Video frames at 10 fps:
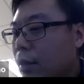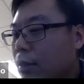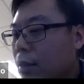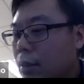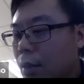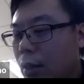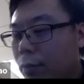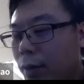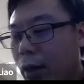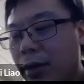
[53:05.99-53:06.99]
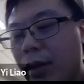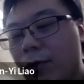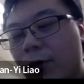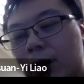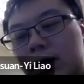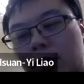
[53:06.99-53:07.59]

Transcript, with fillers: This is a curve LNT1